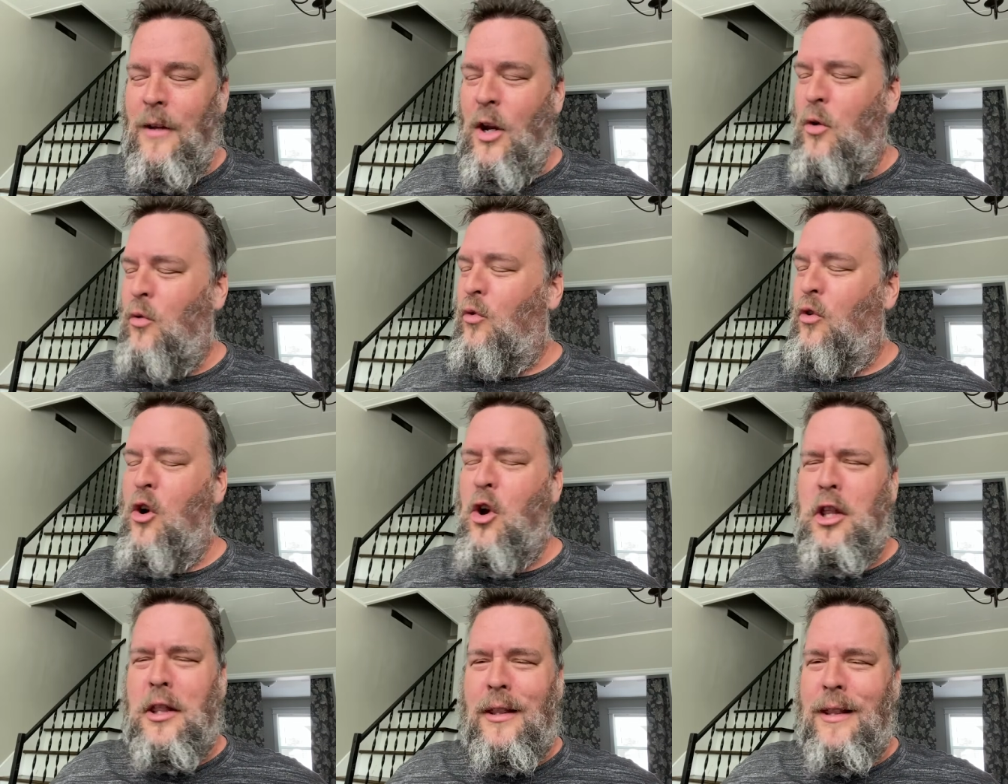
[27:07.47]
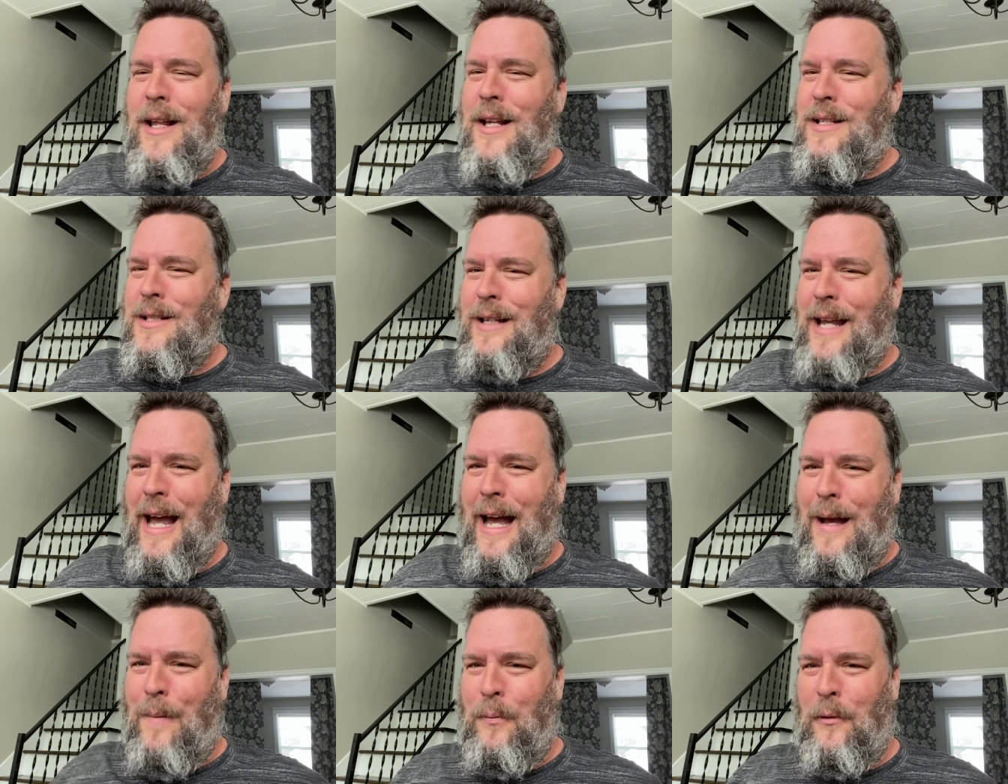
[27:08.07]
Ruthless
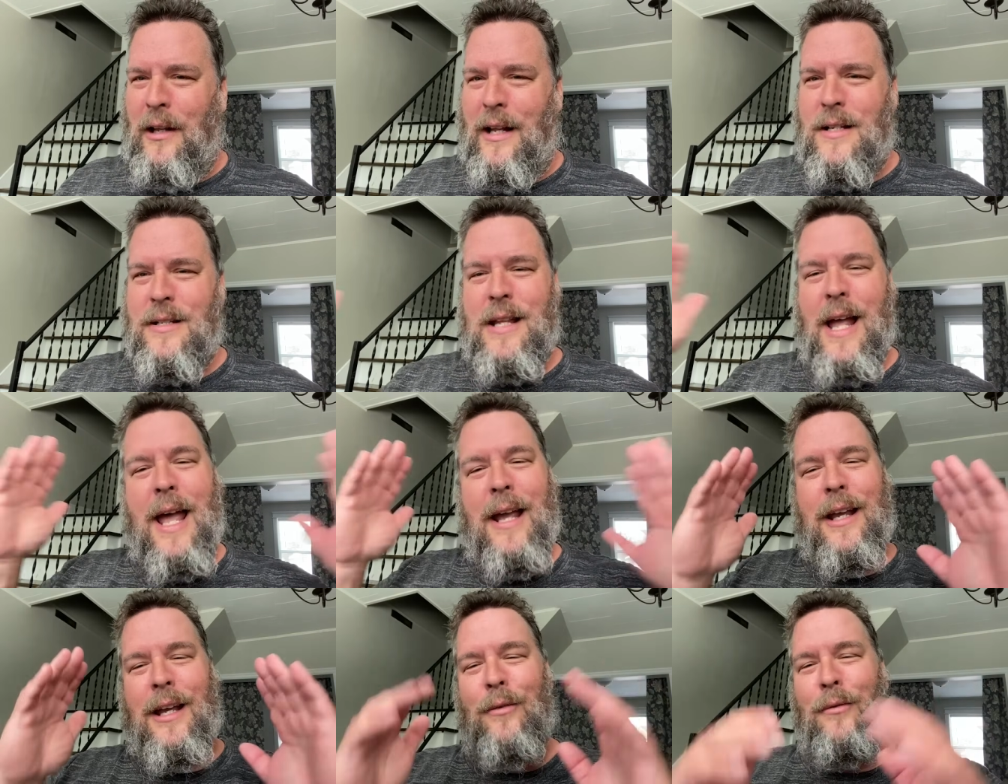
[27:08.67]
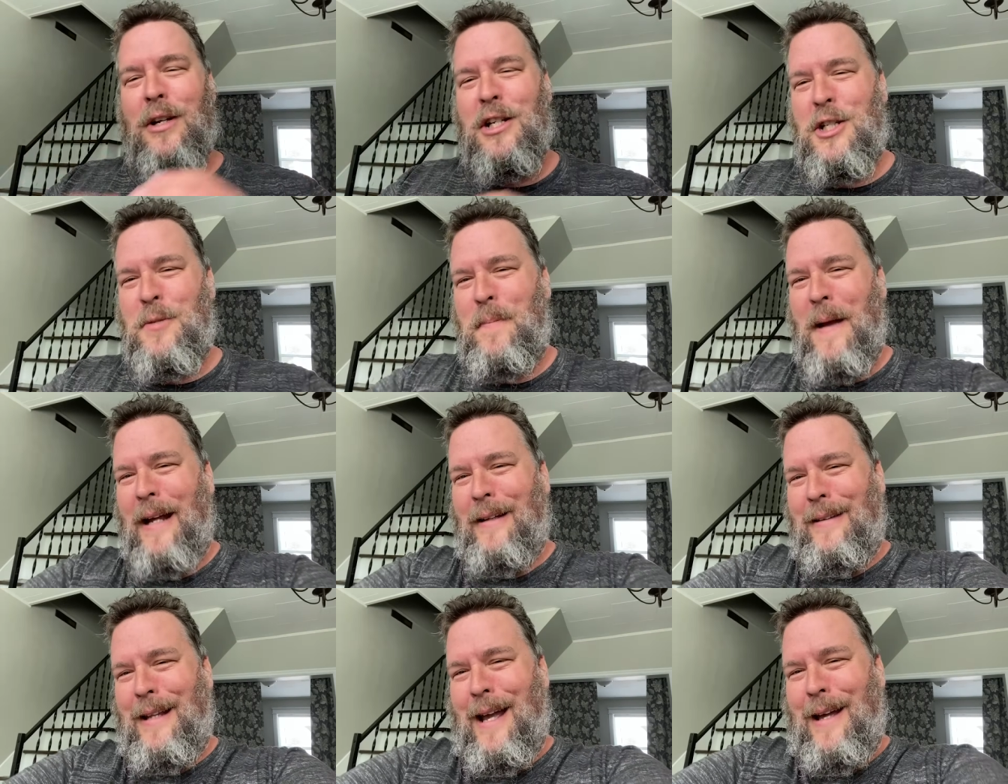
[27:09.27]
capitalist. I can
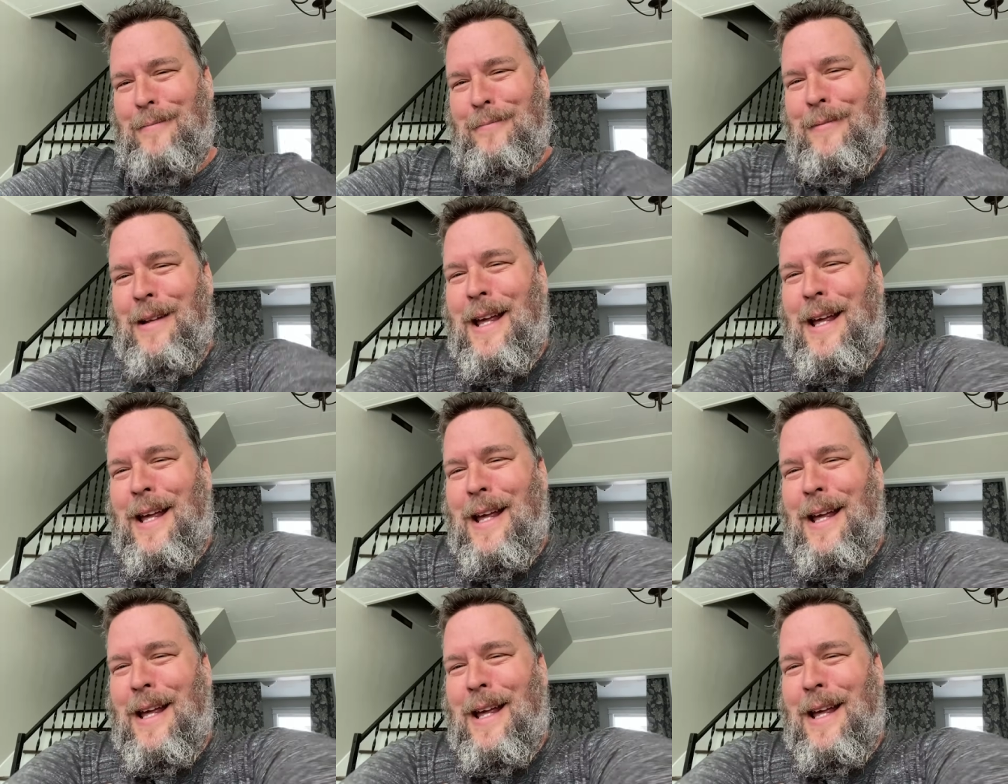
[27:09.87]
respect that.